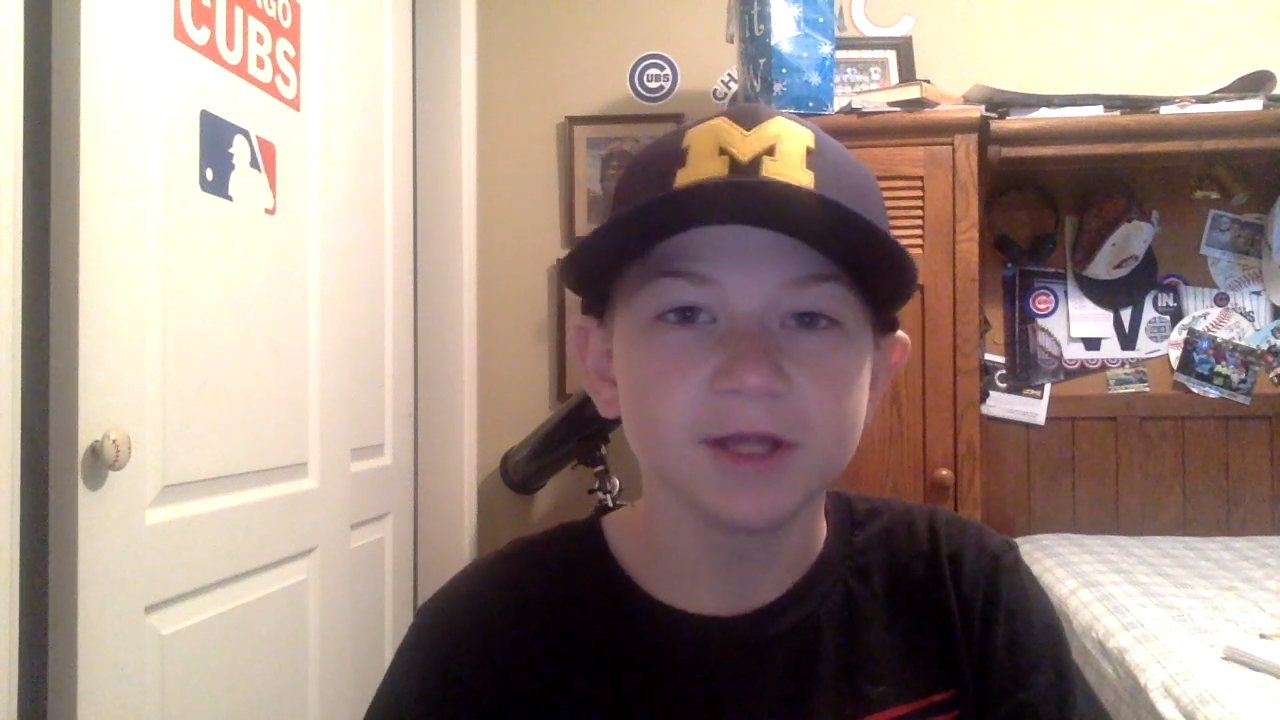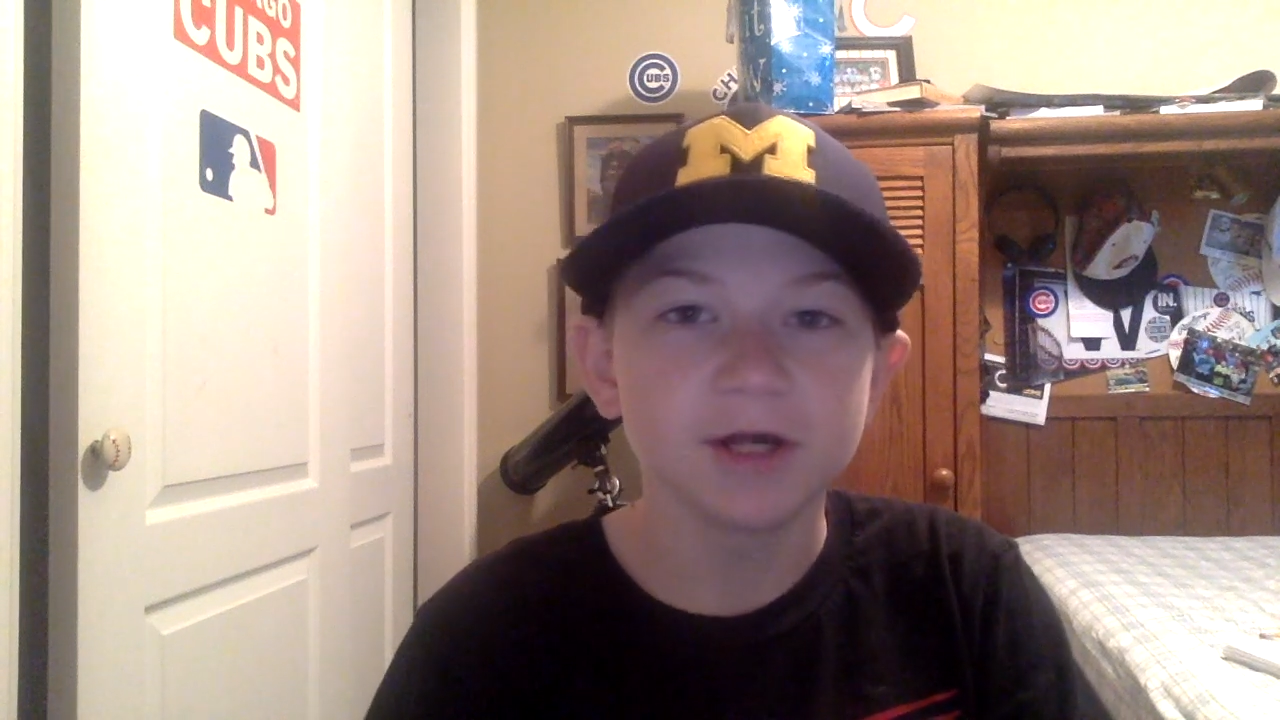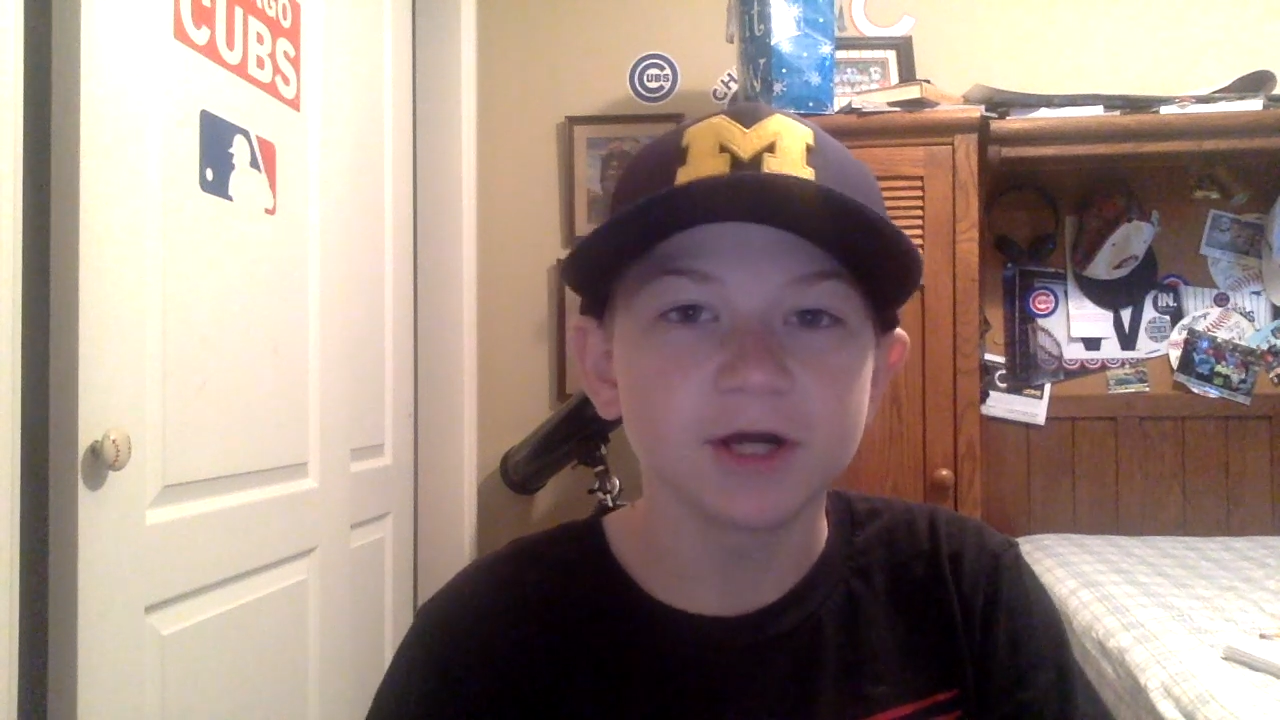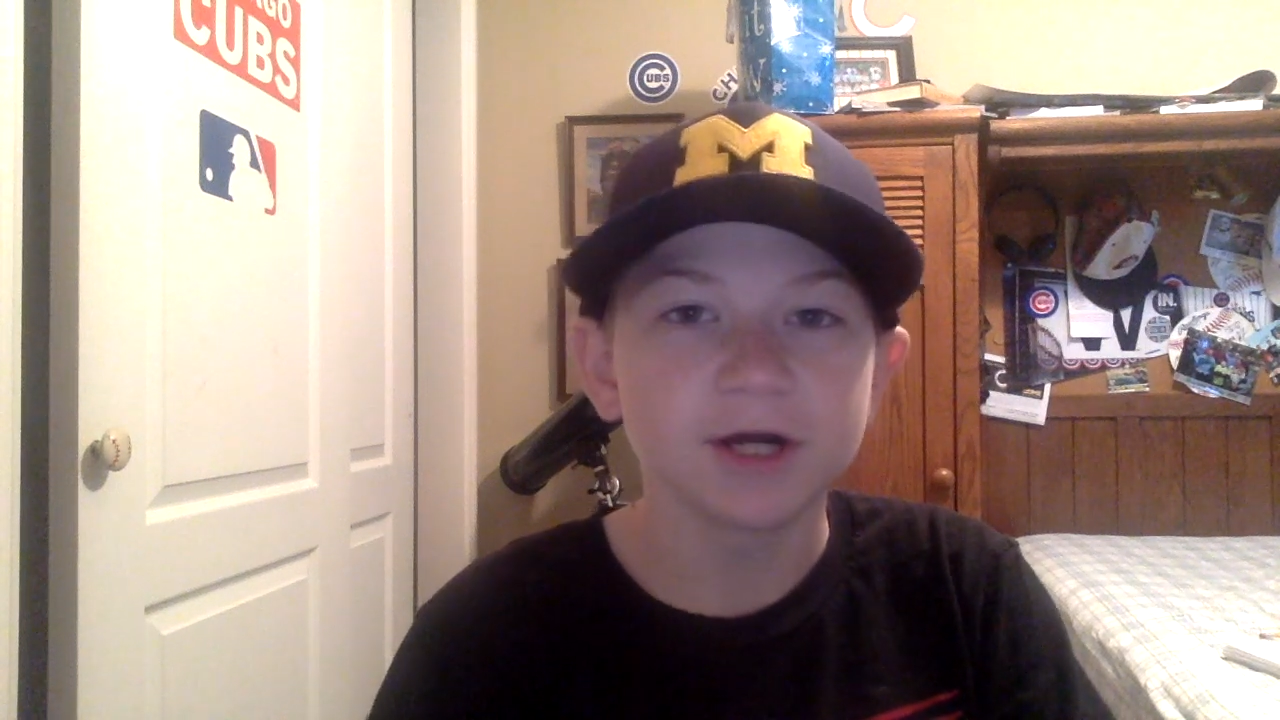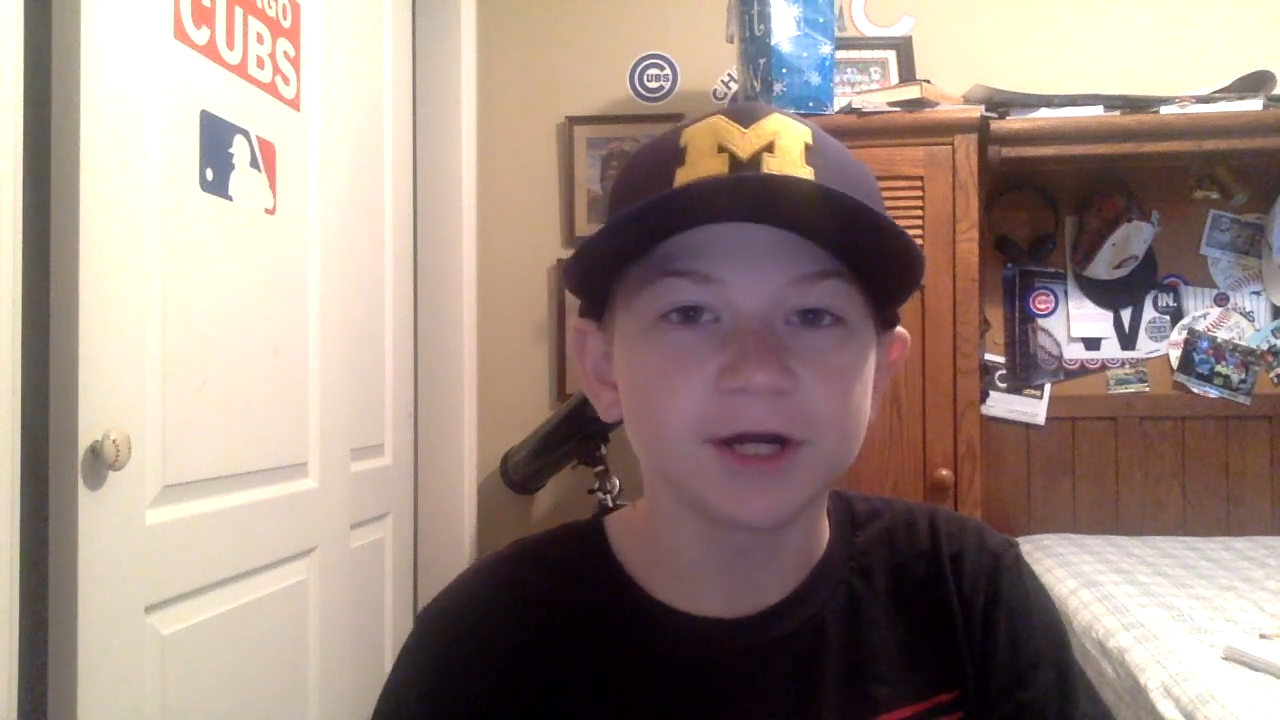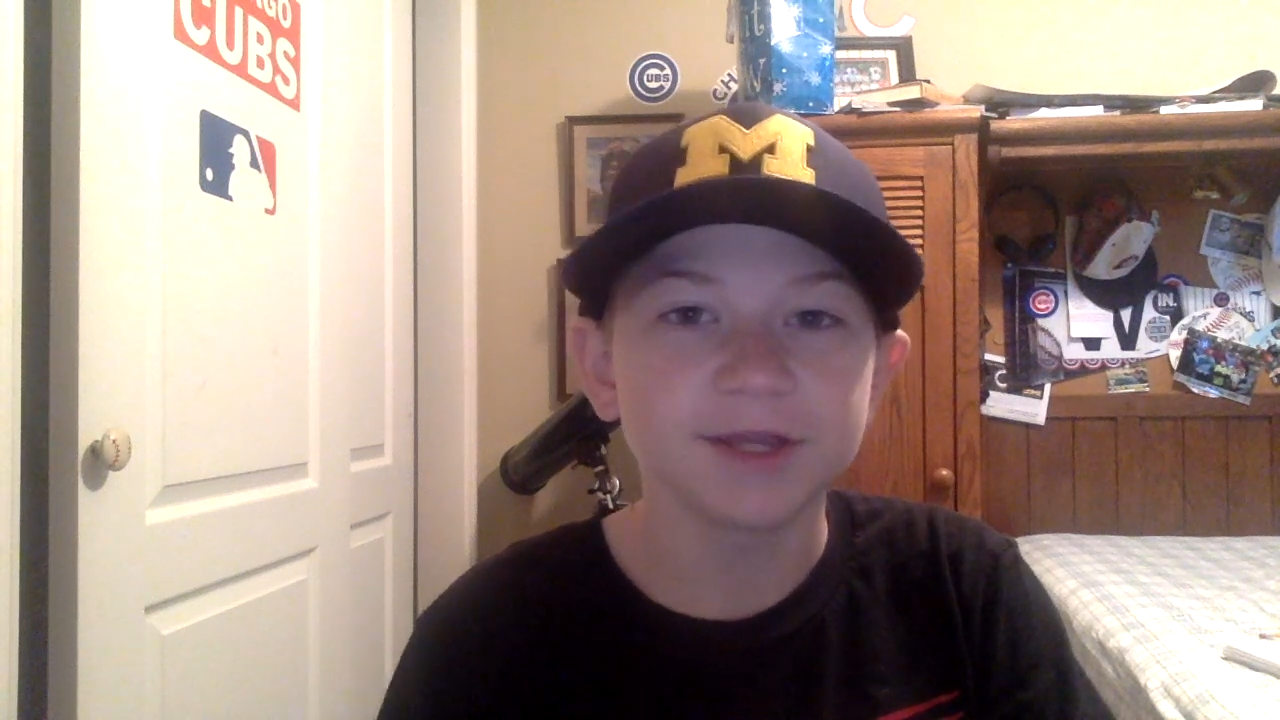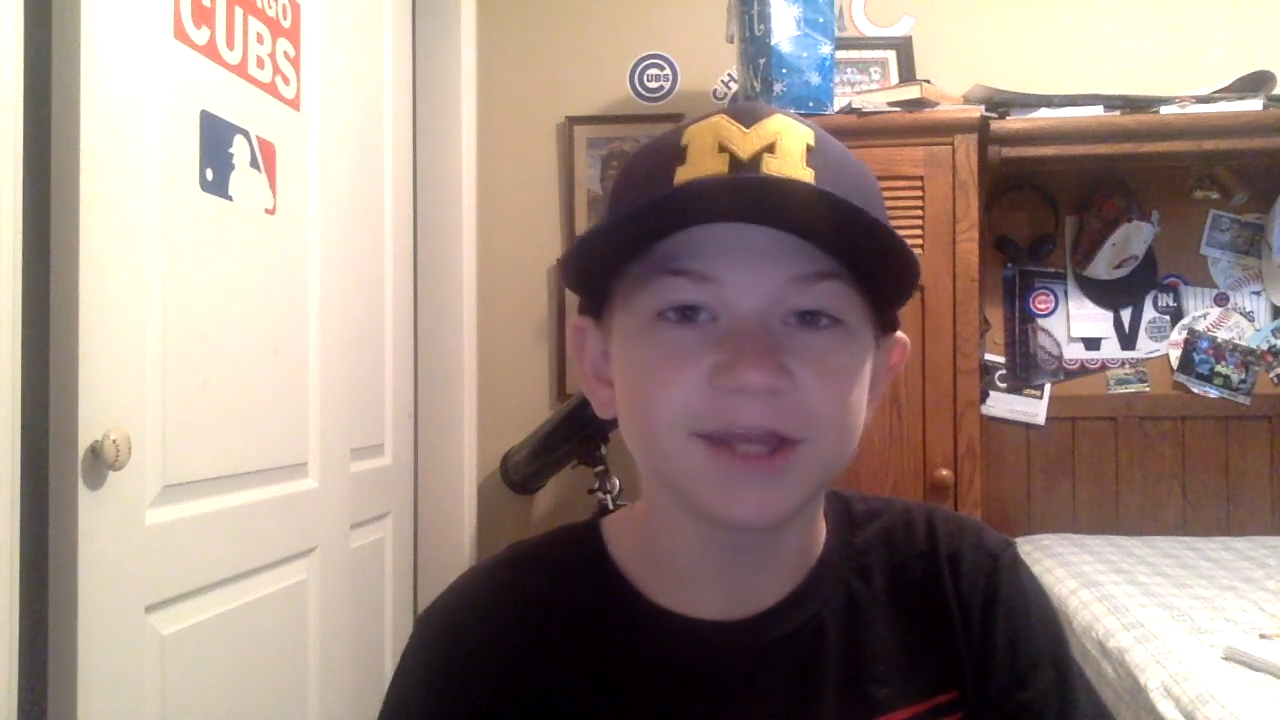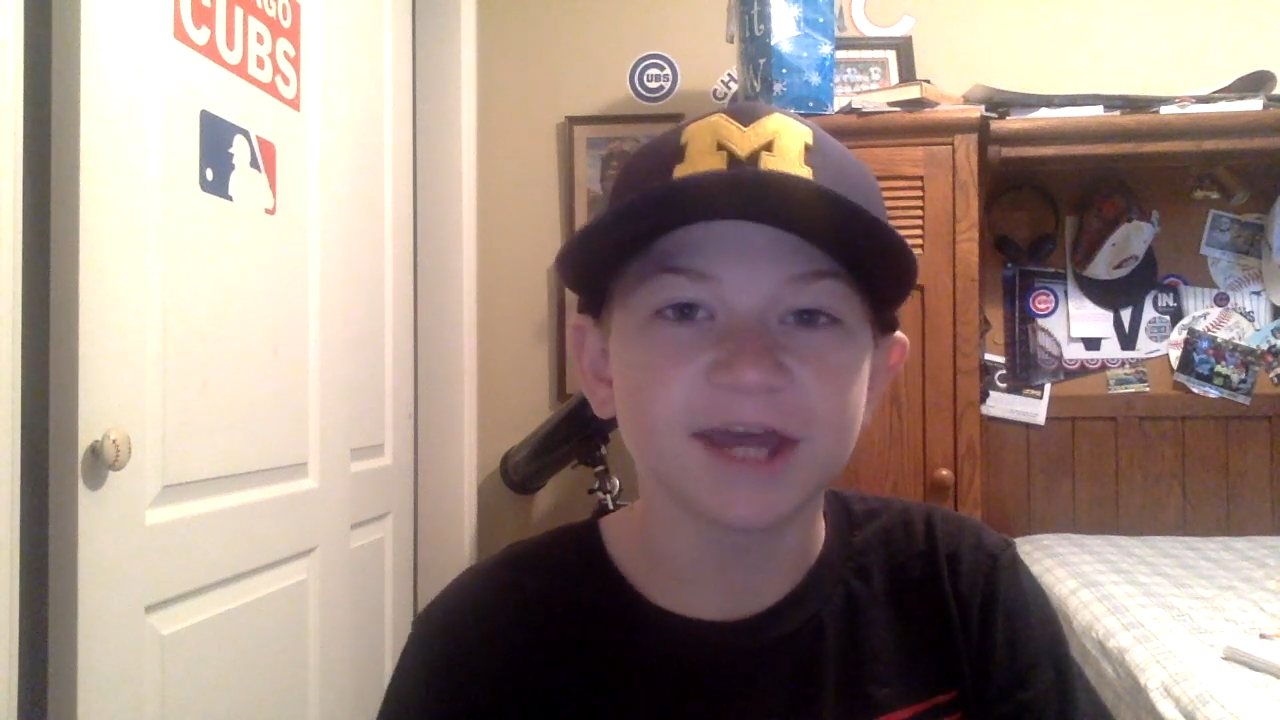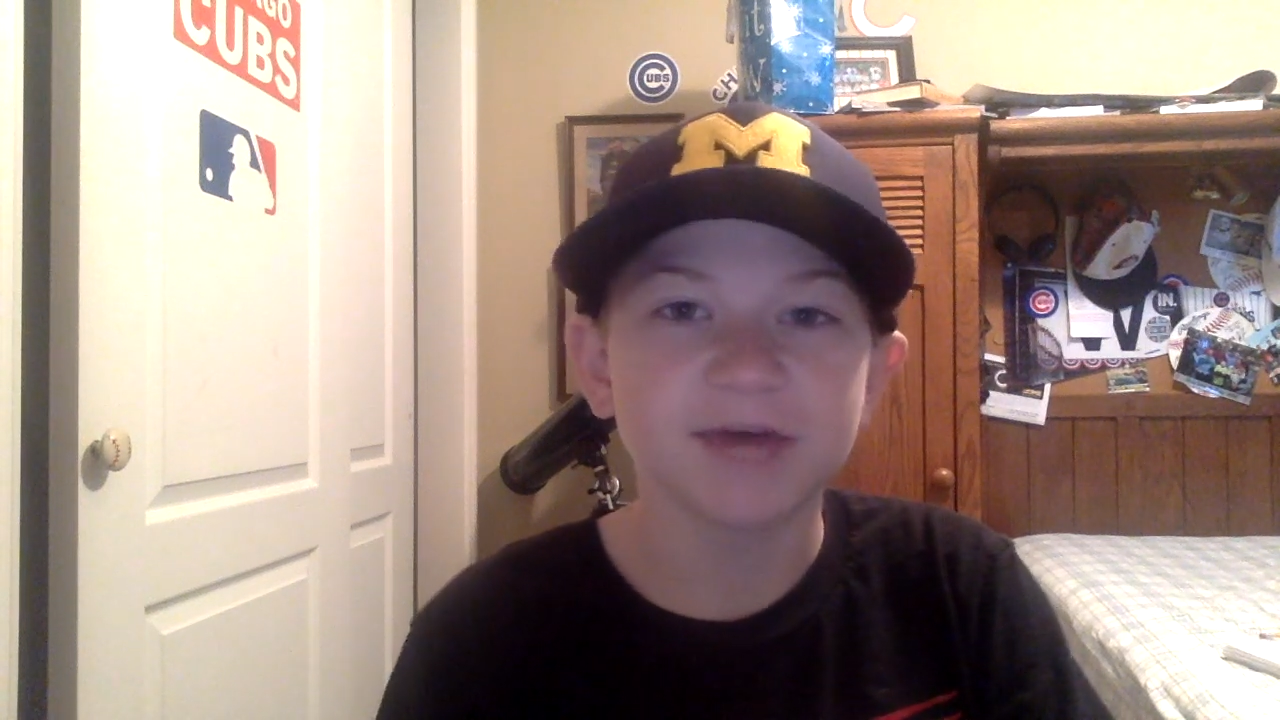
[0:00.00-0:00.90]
That